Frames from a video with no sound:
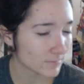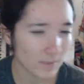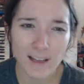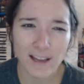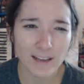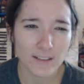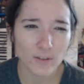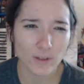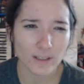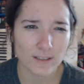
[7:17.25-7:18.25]
I know,
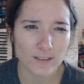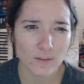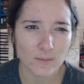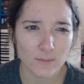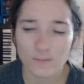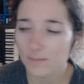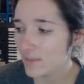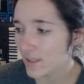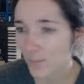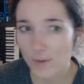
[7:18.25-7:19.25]
like, some
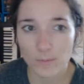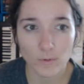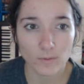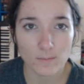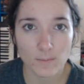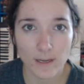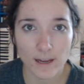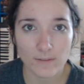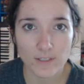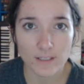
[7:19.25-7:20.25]
people might
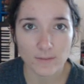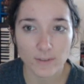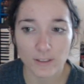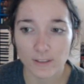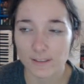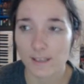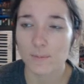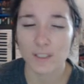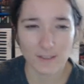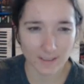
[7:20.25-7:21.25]
have a side effect like that
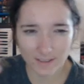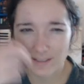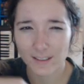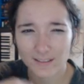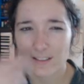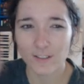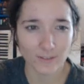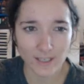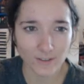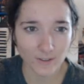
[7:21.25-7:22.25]
because they stick it,
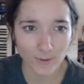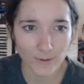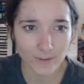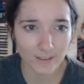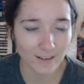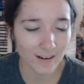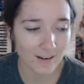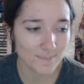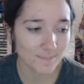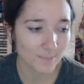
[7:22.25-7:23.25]
down your throat.
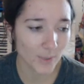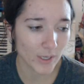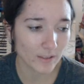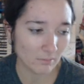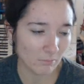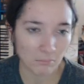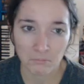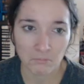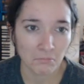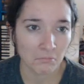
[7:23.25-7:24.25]
But
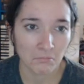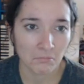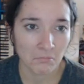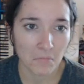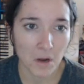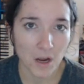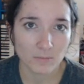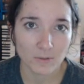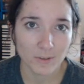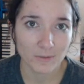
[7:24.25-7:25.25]
I'm
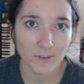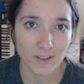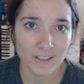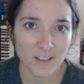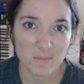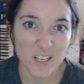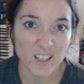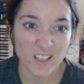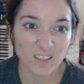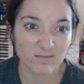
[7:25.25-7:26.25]
doing fine. I'm
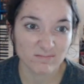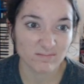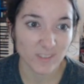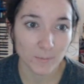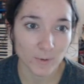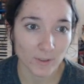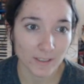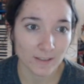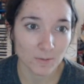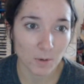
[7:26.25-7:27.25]
eating. I'm
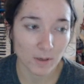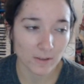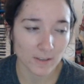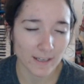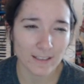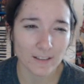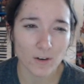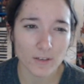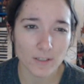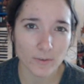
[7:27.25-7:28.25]
drinking water. I think the
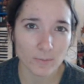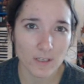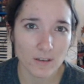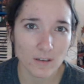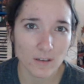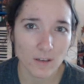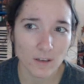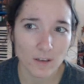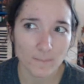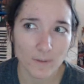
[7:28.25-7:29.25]
hardest for me
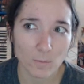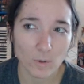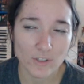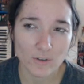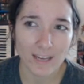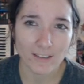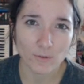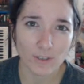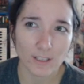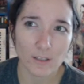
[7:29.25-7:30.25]
was you can't
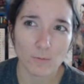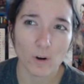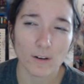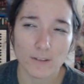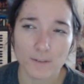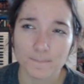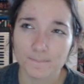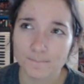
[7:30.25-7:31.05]
drink any water